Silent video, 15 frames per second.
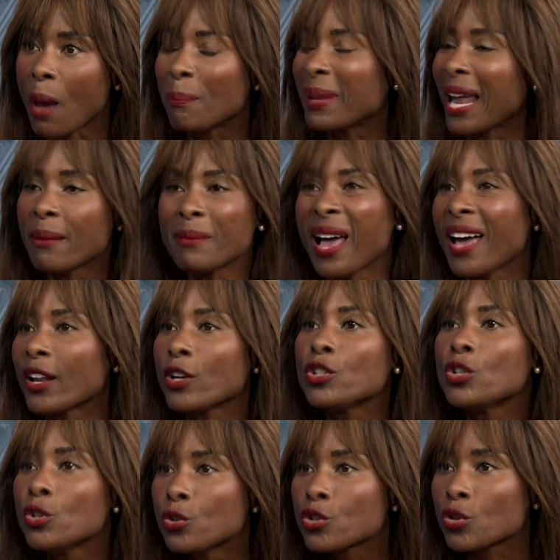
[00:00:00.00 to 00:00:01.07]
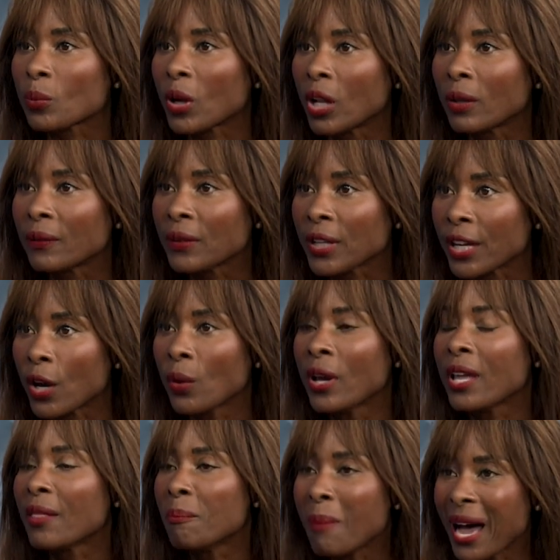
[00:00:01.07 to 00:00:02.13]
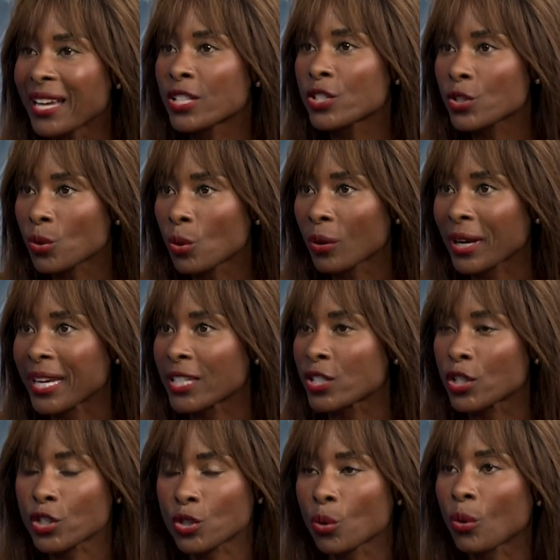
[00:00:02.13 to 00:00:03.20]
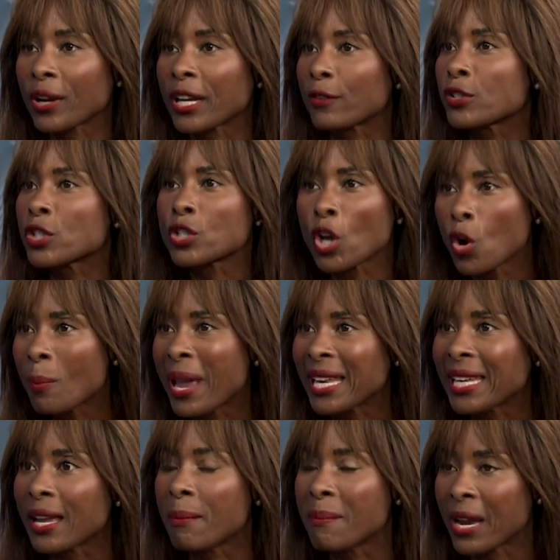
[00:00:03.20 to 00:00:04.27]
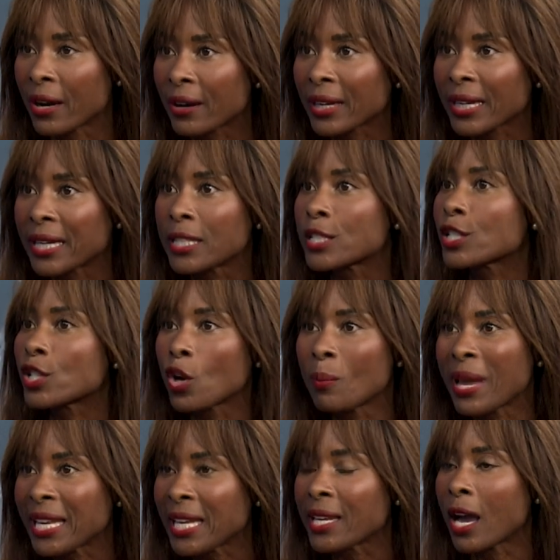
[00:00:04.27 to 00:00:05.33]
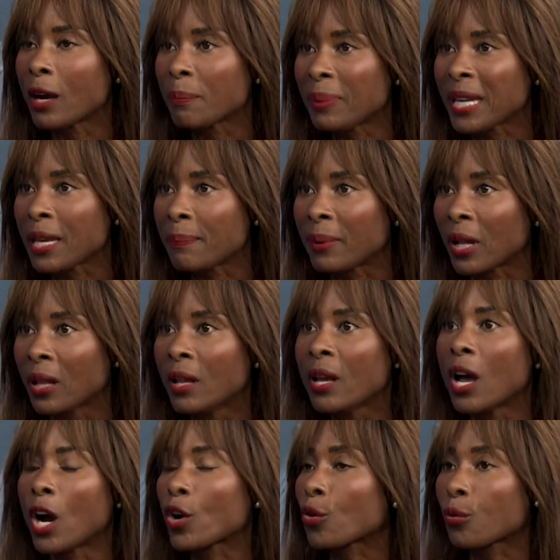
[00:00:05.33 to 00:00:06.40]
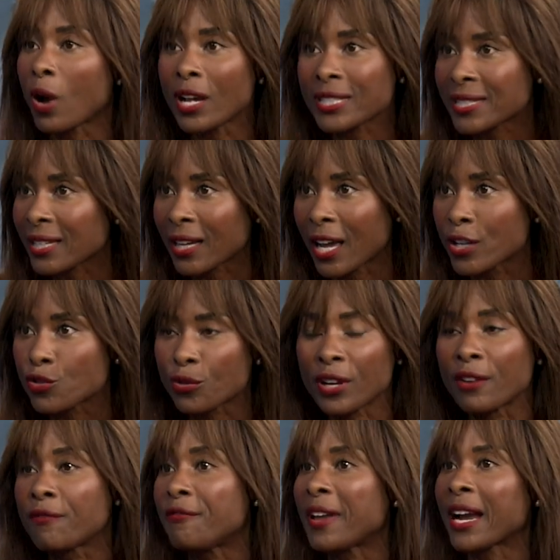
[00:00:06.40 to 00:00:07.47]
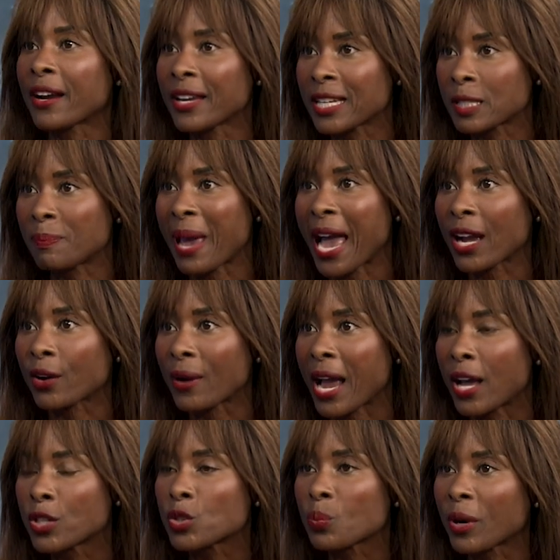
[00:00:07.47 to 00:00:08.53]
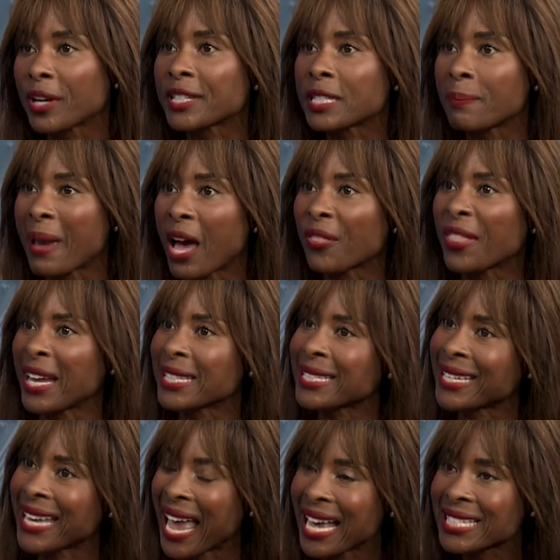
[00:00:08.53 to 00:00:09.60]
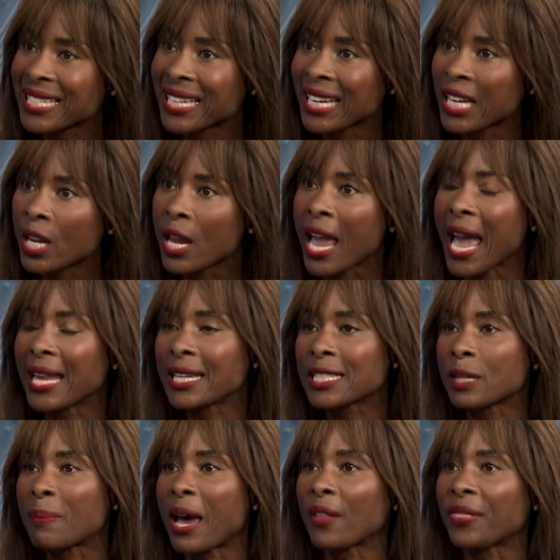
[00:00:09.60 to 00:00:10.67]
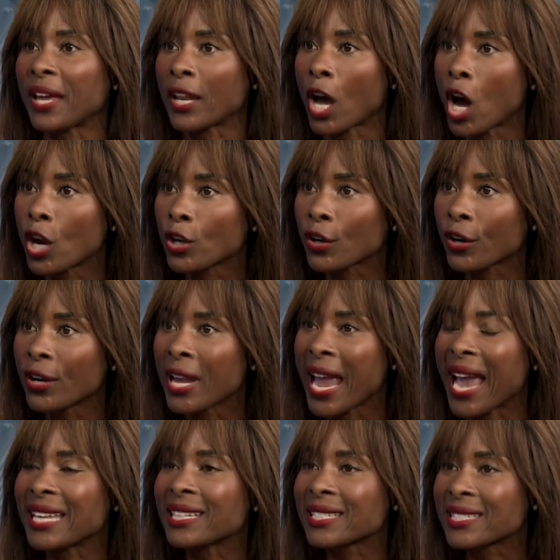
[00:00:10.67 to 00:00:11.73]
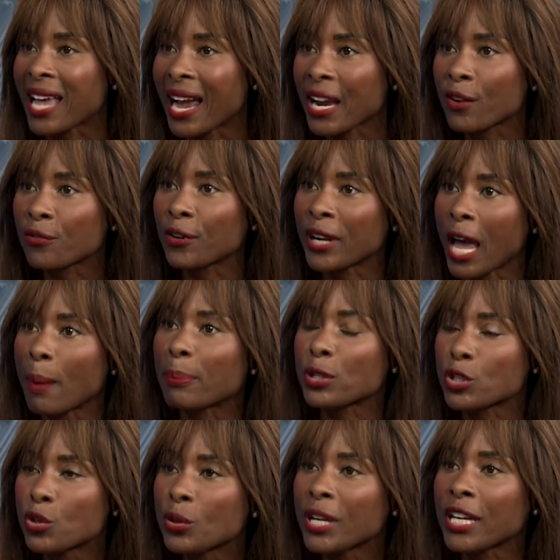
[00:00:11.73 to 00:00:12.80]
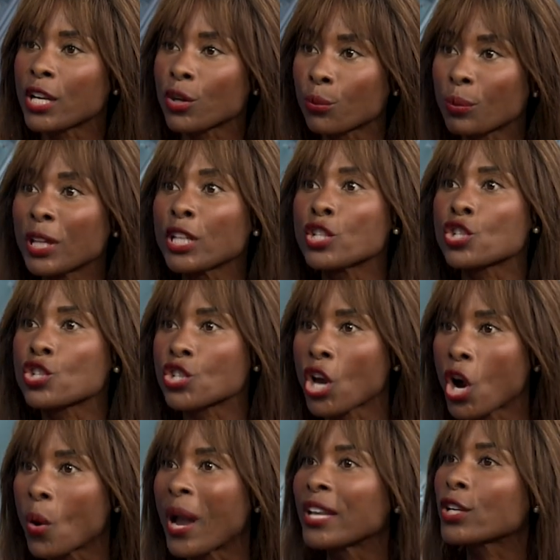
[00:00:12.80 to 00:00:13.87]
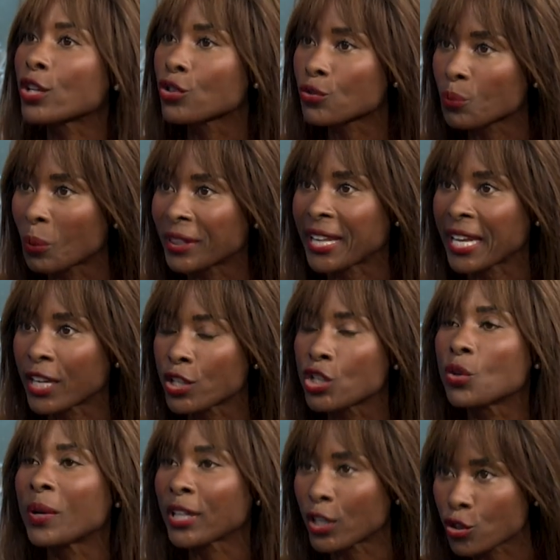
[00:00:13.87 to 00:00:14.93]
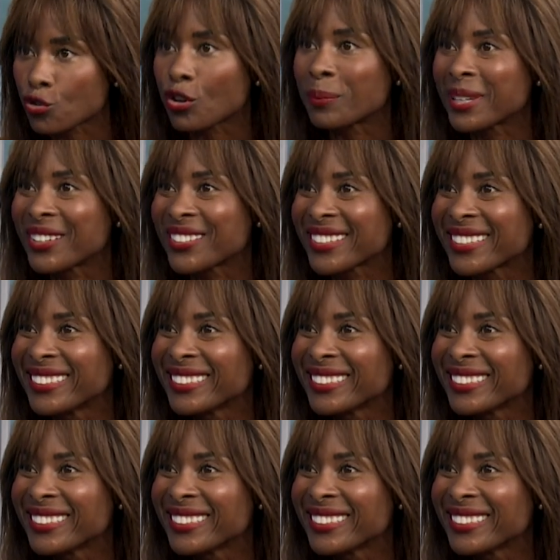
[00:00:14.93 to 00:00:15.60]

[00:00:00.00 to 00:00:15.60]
But I'm not unusual, you know. My story is the story of so many Americans, so many young people across the country of various backgrounds where it's about that tenacity and it's about that hunger and desire for an opportunity to really show and what they they can do and contribute.